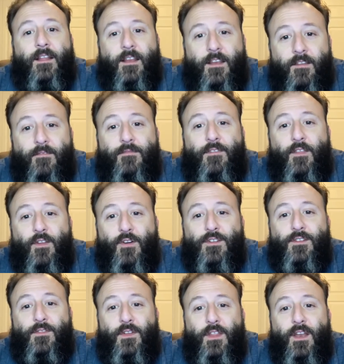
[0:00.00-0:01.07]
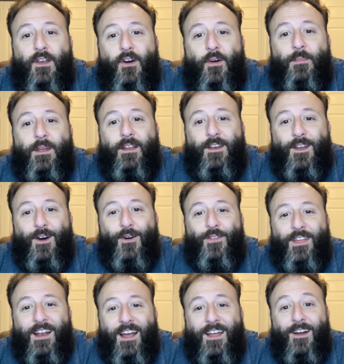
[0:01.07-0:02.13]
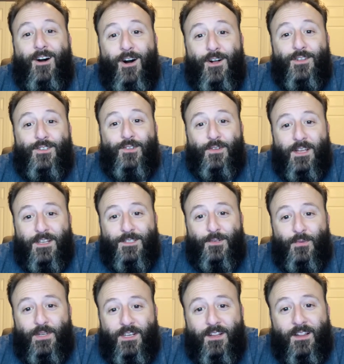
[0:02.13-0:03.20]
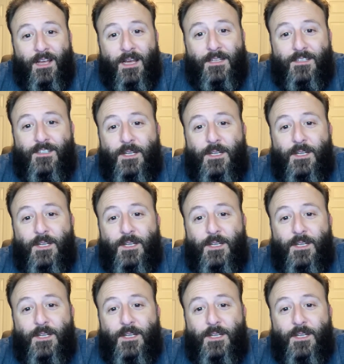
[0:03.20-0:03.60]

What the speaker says: for those of you that know me, know that I also like to read a lot.